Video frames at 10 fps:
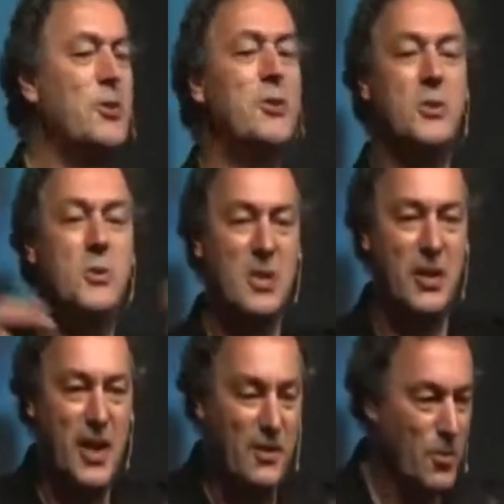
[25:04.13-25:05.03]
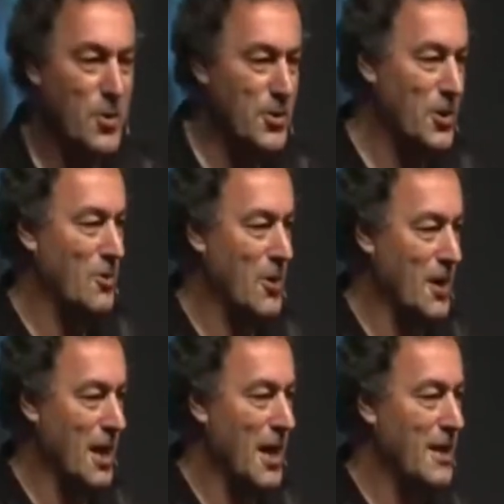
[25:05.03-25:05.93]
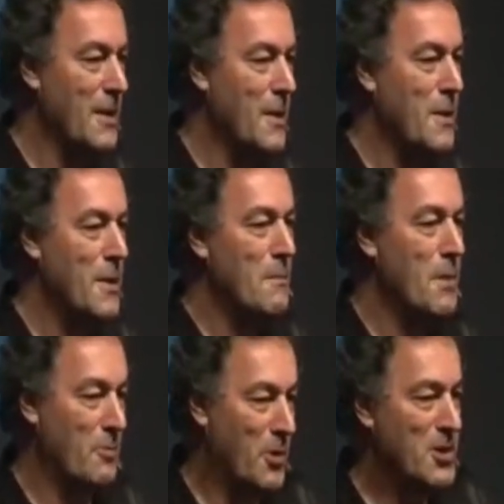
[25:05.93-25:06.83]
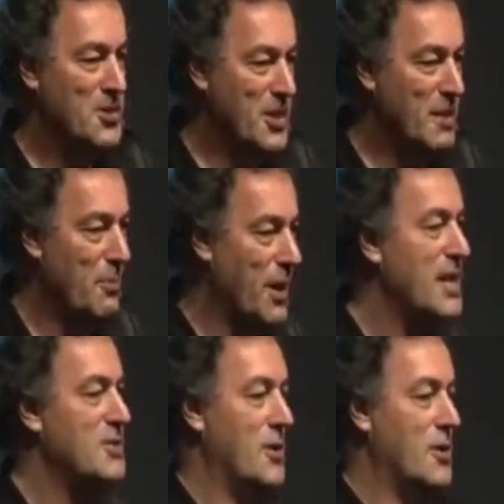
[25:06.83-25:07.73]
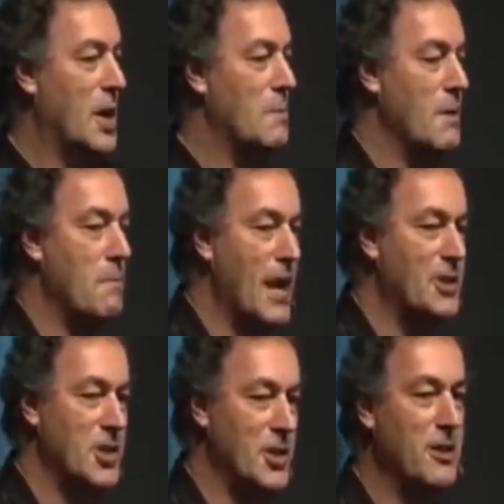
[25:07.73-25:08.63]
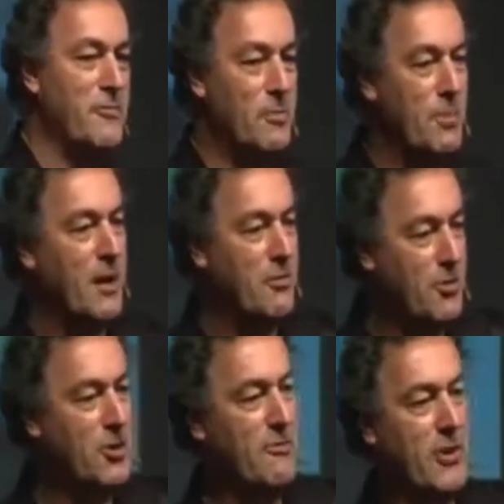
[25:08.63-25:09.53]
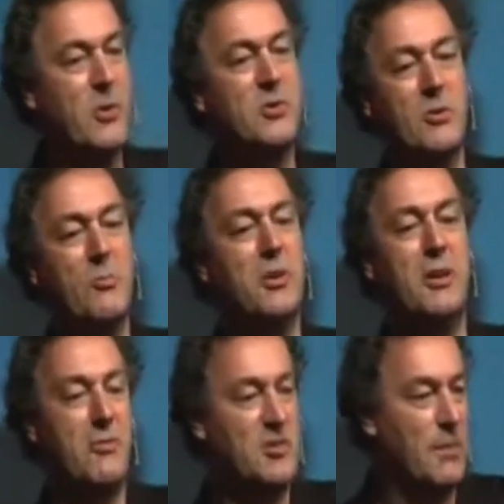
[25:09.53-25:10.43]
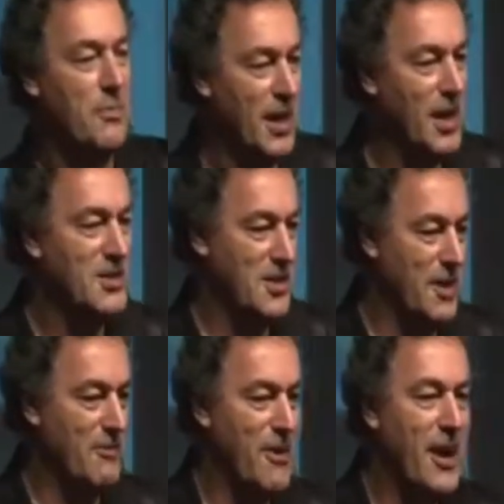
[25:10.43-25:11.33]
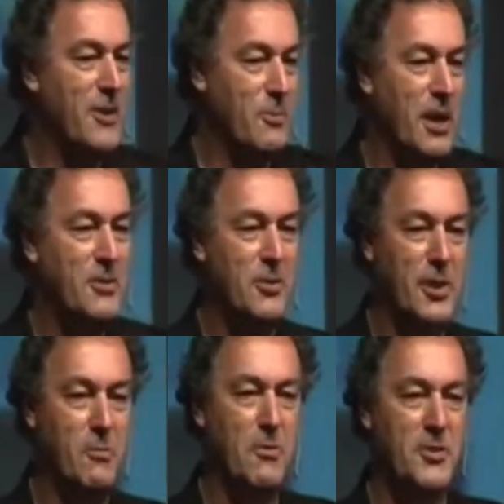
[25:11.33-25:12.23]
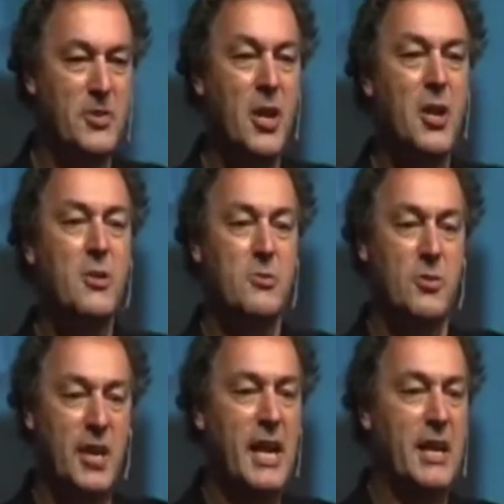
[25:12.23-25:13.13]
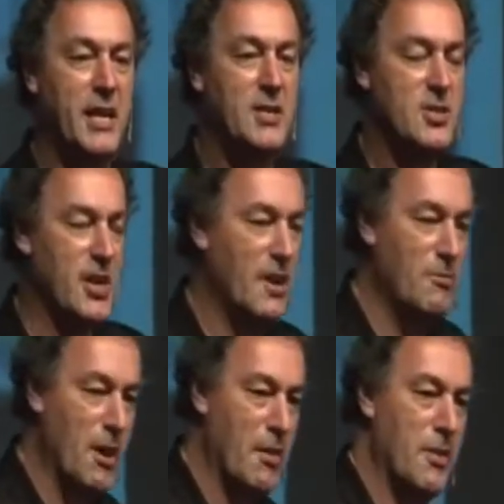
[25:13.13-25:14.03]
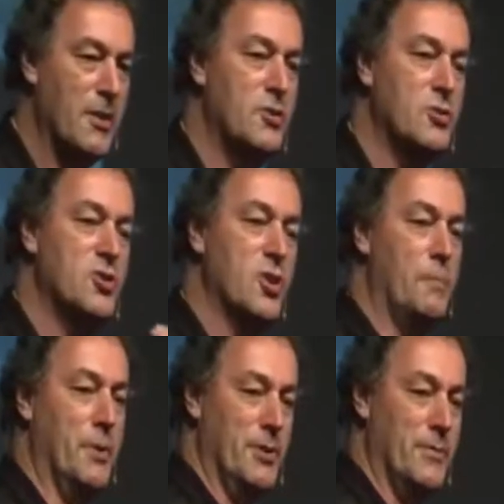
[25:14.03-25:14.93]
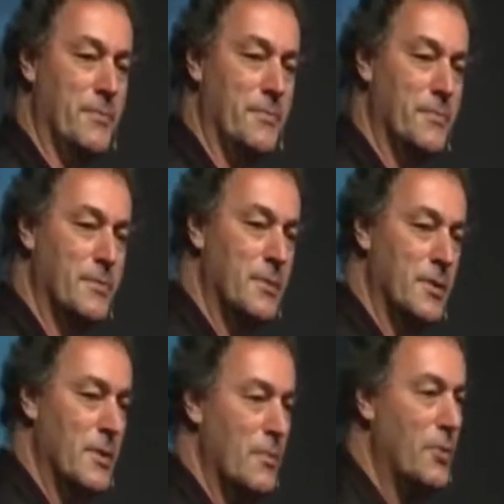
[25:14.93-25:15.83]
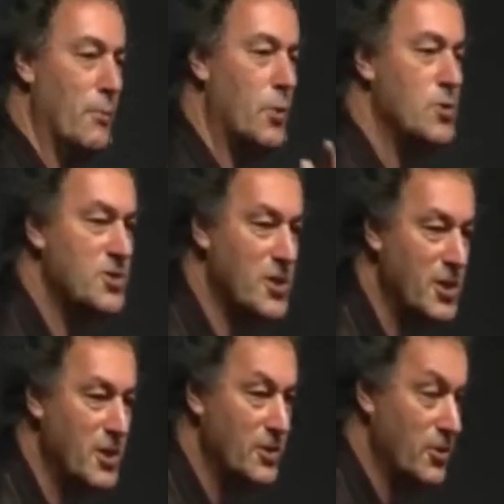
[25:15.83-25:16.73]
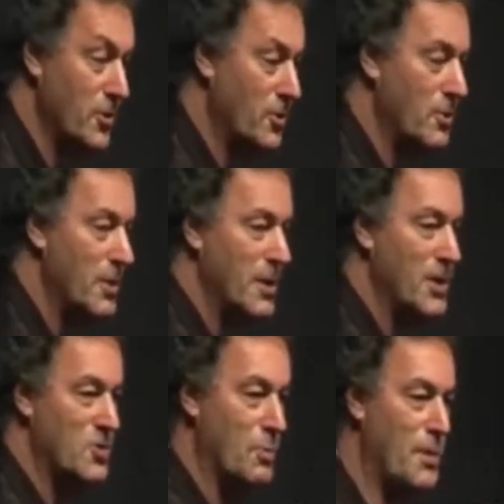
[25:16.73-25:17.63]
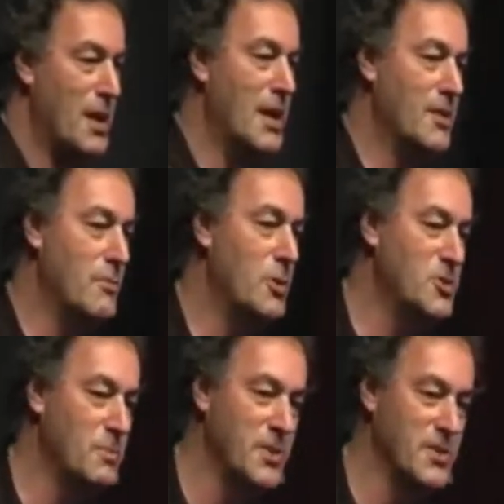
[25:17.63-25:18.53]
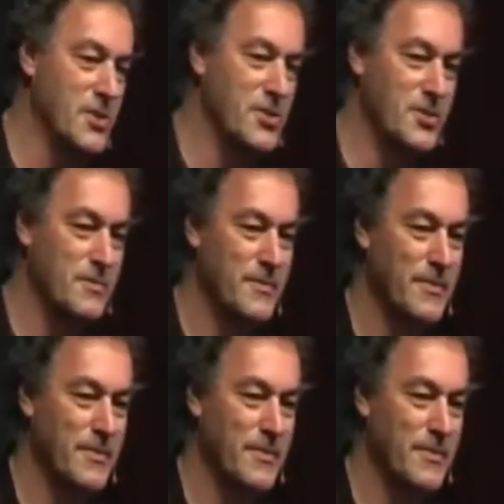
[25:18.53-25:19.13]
you can use our network to go online, but when you see a price, you can come and match it, and if you buy three of those, then we'll give you something else, and they'll find a way to deal with this, to take it inside rather than to stop it. The worst thing you can do is to be like the music business.